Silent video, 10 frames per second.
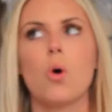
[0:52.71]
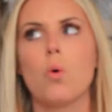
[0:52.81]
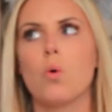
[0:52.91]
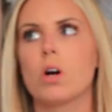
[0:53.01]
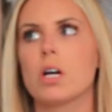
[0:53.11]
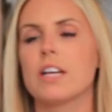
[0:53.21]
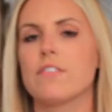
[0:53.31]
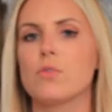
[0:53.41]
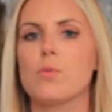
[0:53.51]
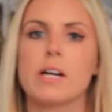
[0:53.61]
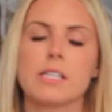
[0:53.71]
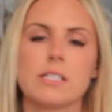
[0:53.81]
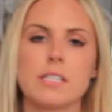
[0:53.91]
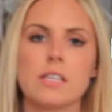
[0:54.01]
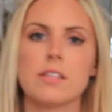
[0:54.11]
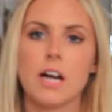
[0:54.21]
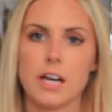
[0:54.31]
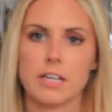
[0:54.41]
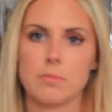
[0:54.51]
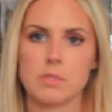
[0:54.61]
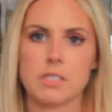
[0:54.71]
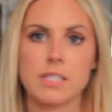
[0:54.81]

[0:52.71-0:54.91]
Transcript: or if you want to see the items